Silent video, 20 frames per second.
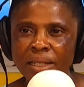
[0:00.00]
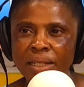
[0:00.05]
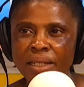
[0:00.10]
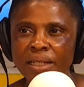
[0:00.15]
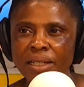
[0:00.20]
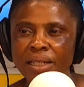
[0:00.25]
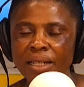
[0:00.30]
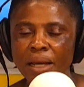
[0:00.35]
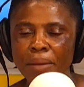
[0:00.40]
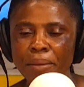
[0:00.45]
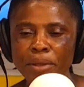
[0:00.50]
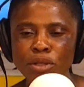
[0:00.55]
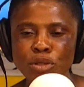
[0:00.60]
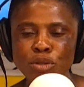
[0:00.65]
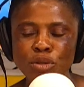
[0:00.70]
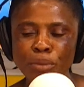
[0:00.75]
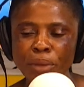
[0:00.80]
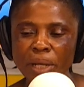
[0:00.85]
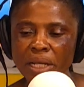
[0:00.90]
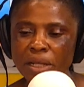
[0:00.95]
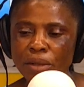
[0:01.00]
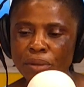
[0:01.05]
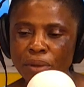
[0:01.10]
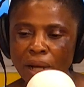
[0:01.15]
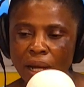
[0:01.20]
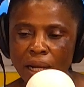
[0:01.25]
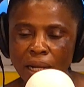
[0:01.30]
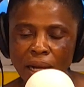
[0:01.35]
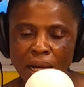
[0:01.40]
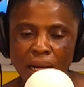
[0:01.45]
Now, me too many
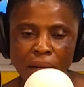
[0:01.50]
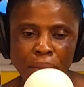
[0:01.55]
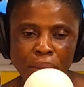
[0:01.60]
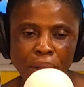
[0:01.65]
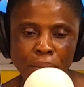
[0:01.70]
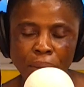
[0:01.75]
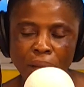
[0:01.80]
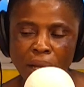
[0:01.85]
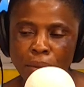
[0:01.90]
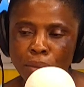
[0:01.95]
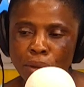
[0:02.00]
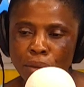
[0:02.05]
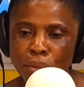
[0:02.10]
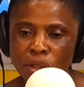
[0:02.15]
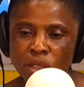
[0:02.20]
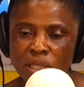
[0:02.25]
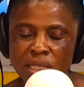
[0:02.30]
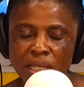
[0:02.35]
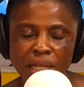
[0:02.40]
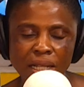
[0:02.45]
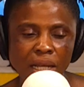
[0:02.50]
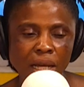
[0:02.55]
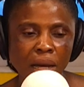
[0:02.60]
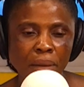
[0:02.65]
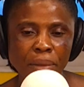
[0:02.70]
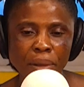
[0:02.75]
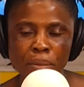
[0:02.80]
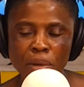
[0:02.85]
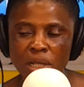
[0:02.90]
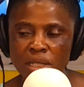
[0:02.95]
crana come in pipe woman said there,
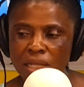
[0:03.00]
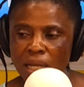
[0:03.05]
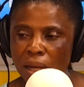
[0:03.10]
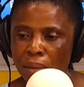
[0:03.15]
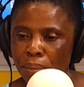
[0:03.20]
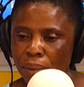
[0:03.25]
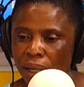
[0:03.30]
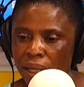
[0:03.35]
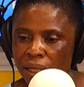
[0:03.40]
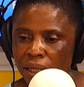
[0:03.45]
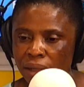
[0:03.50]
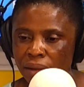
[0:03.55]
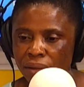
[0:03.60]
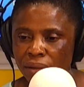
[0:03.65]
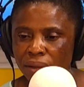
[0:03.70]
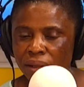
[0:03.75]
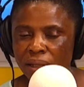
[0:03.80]
I'm a boss umpire.